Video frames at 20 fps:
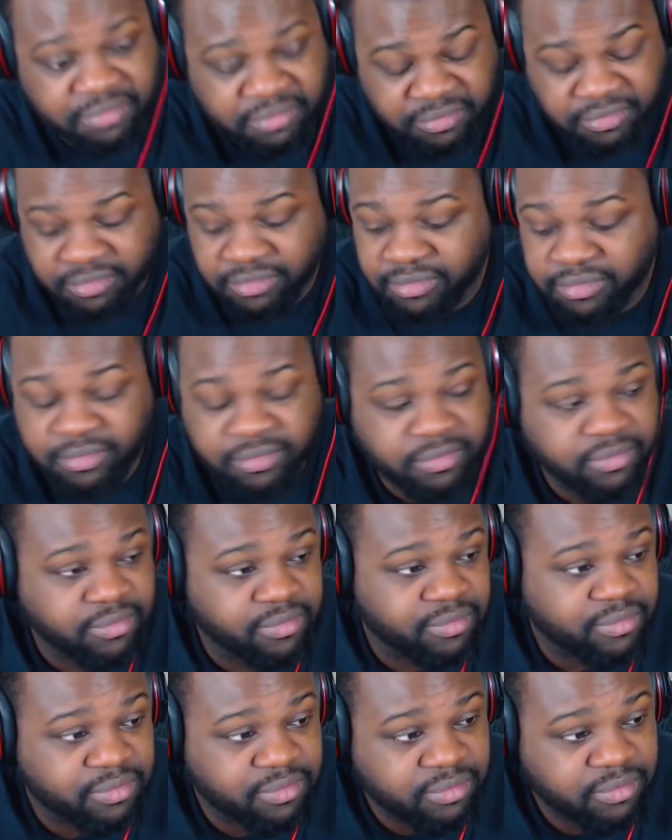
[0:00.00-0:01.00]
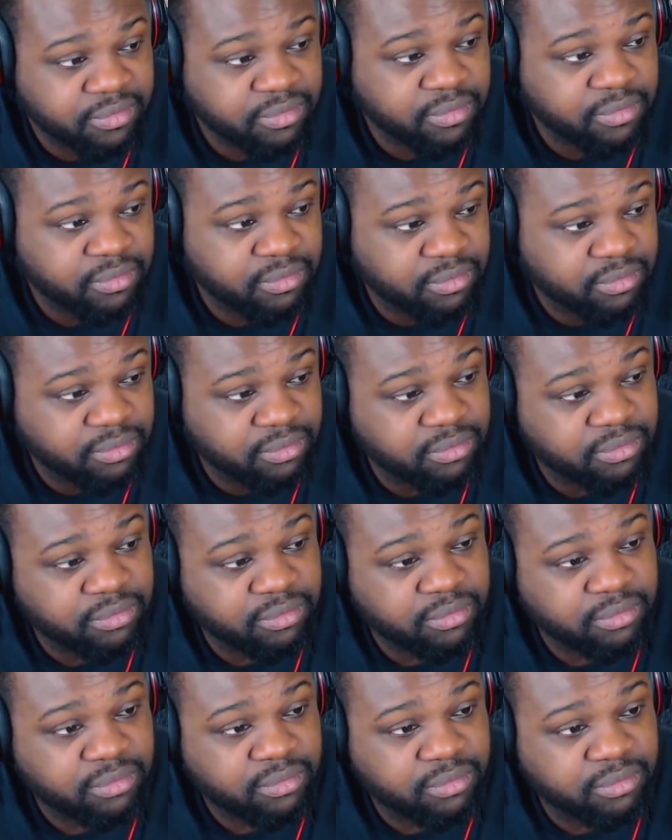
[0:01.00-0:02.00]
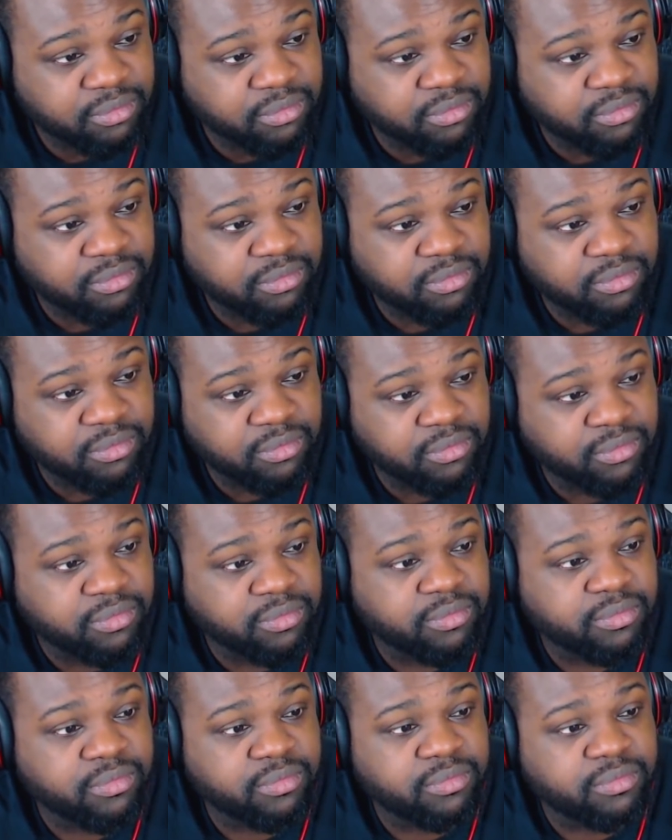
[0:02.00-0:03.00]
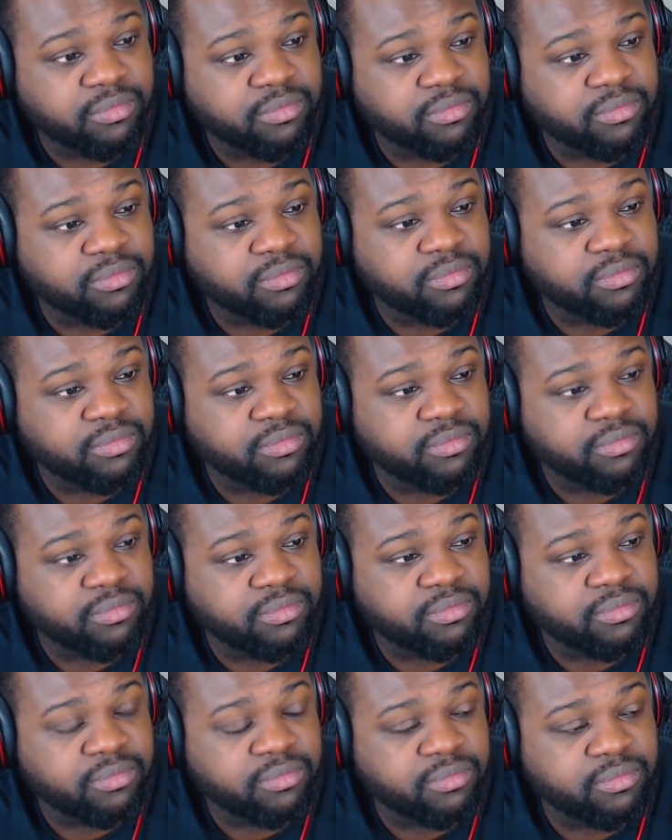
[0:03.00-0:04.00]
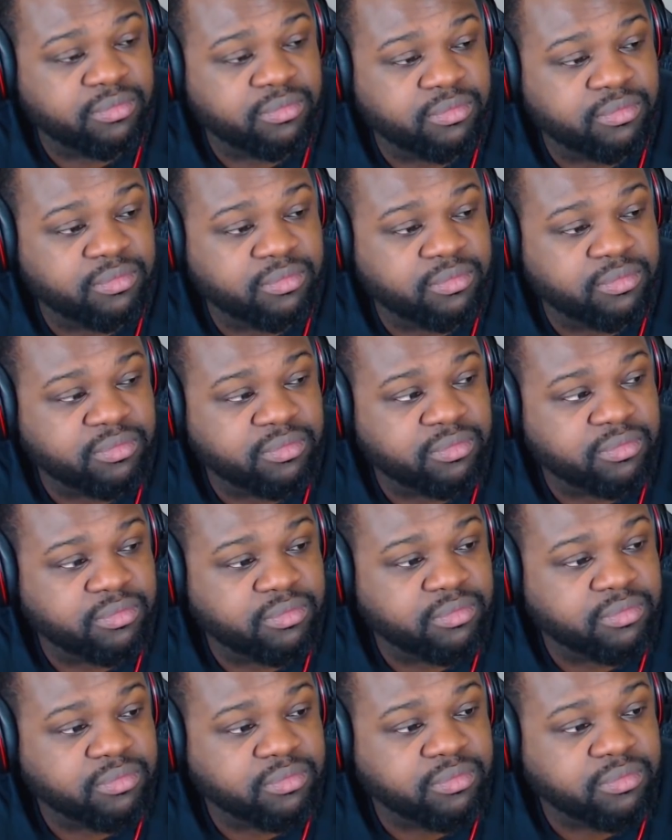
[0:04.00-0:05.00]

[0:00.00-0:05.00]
(silent)